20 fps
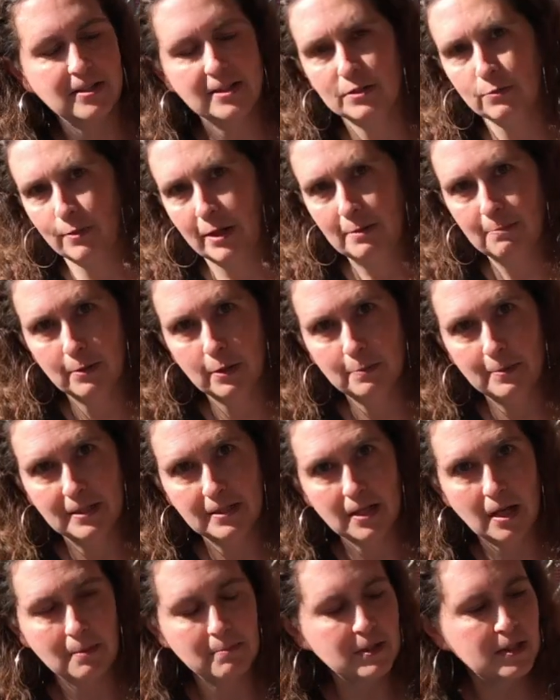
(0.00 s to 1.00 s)
is rainbow
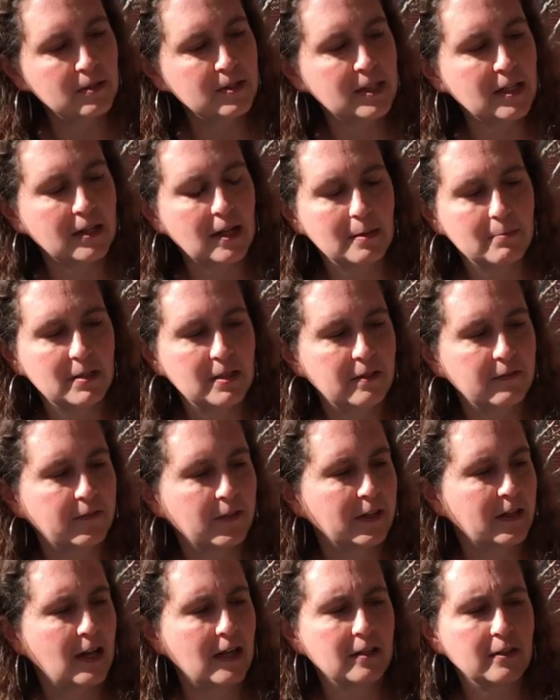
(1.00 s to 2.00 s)
pentominoes that come in
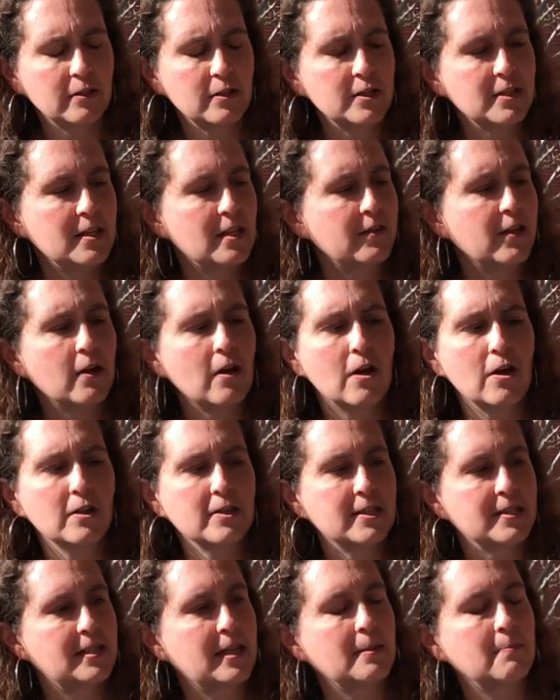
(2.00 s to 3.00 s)
different colors. They're all
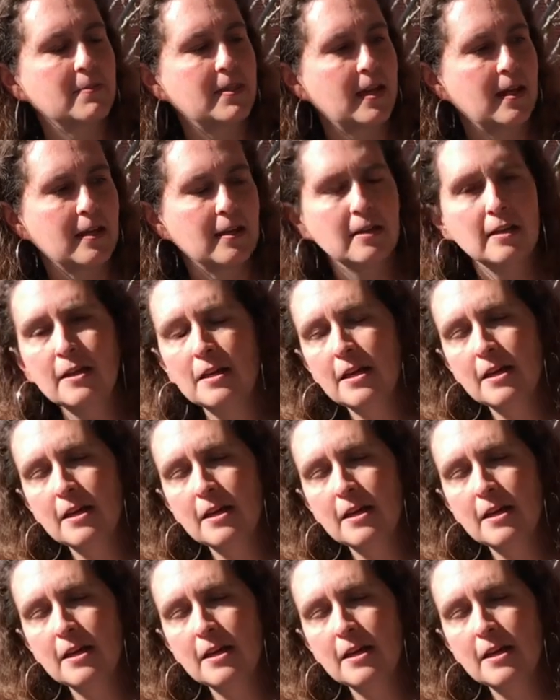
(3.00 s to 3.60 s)
the same thing.